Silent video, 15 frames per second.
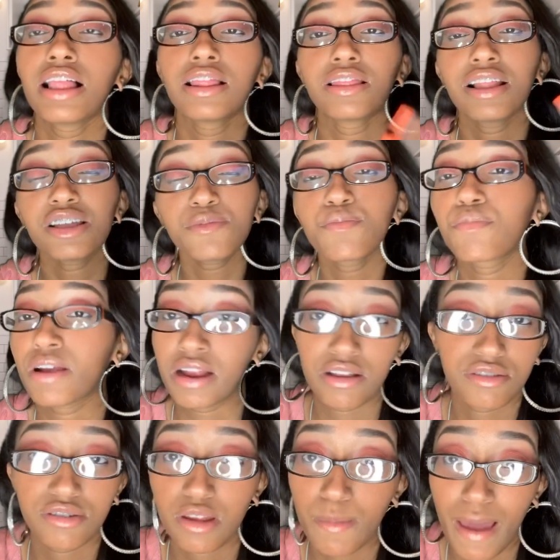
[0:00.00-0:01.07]
Let's bring her
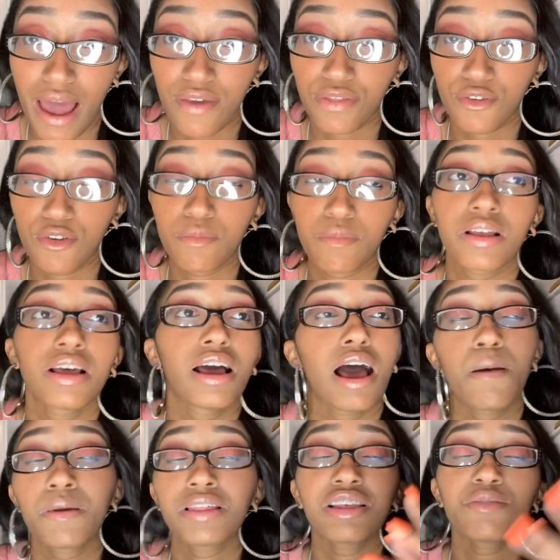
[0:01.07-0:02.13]
to the bathroom.
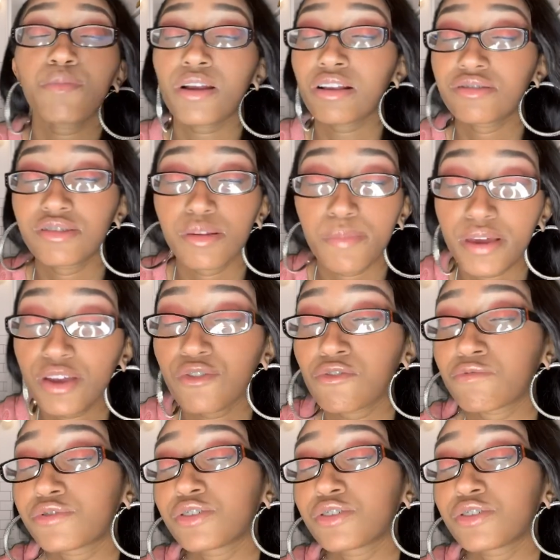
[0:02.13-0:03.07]
I mean, let's bring her to the bedroom.